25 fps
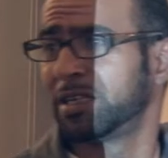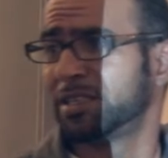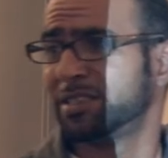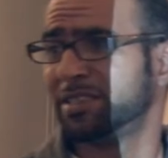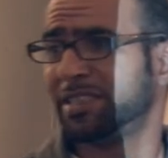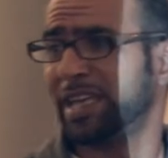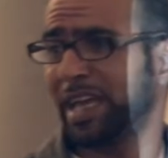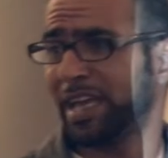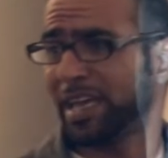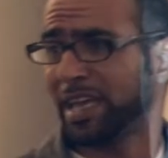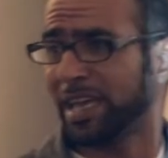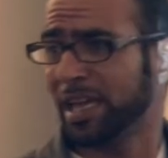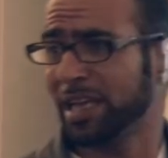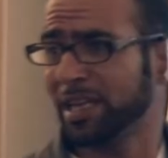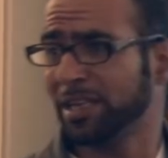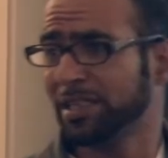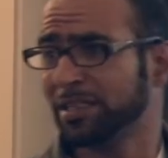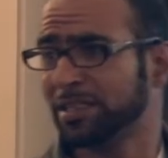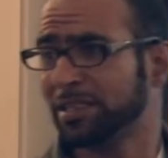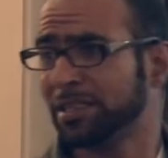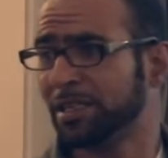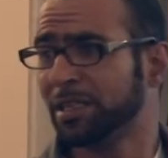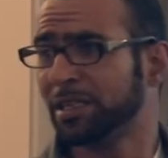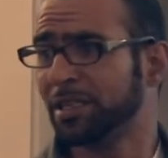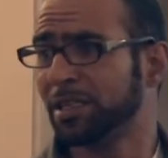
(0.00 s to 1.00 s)
they
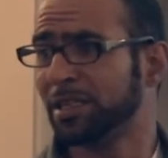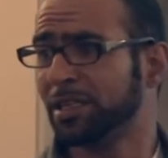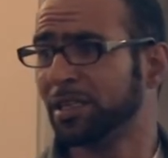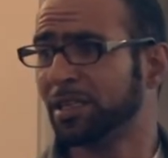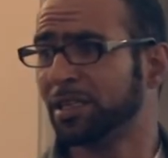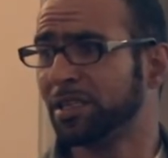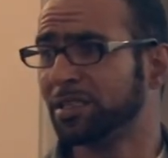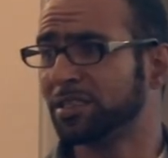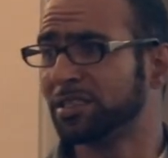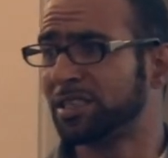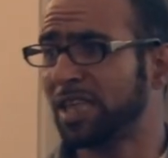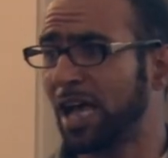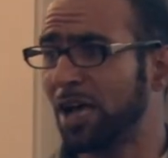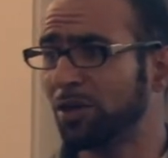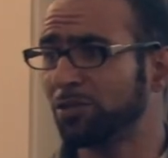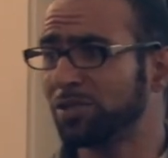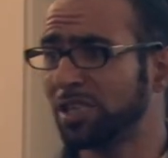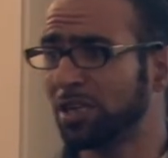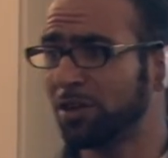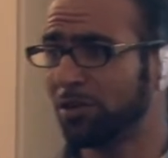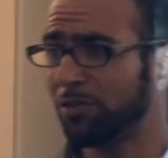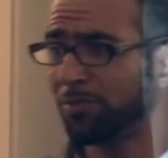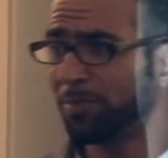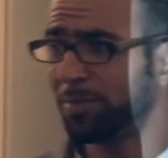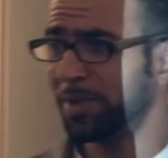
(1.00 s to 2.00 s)
killed
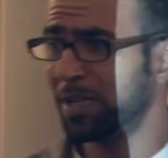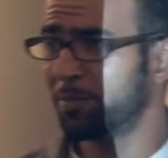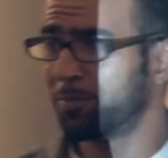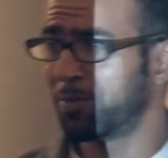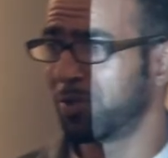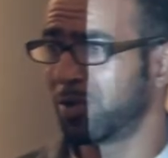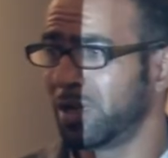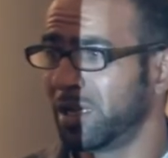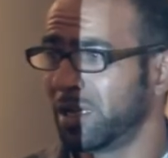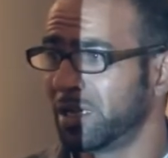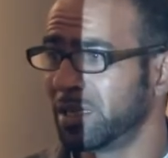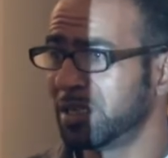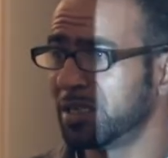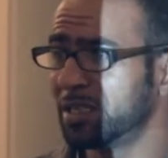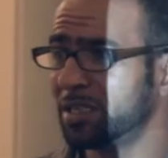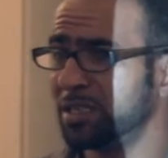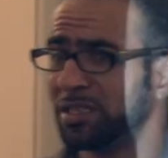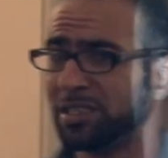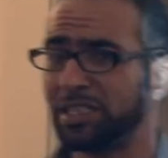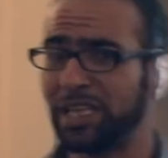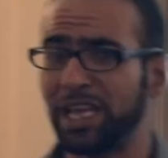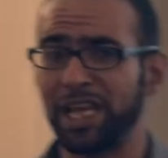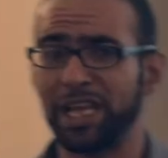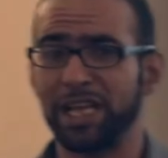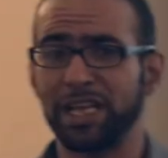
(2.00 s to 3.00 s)
thousands of people.
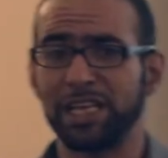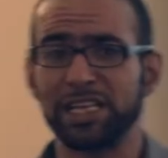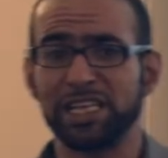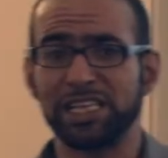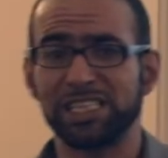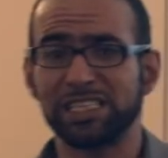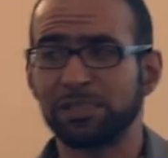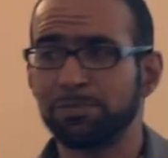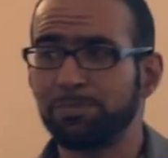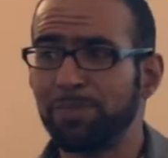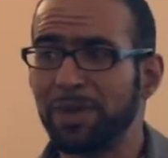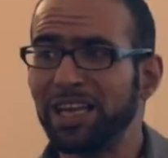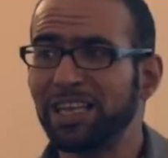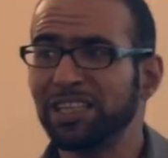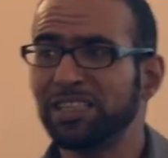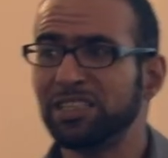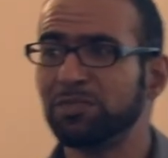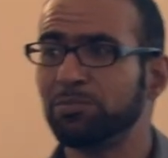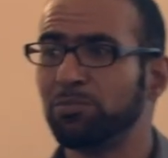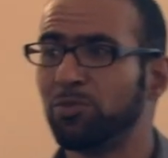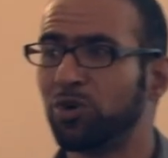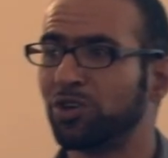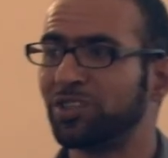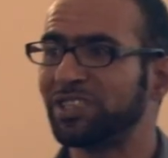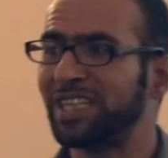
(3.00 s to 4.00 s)
They
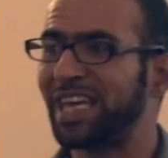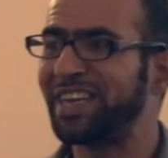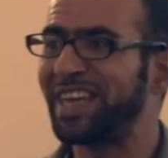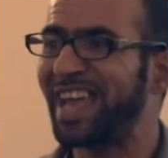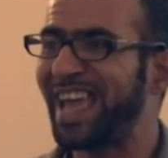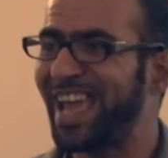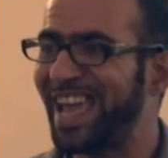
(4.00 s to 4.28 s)
expelled more than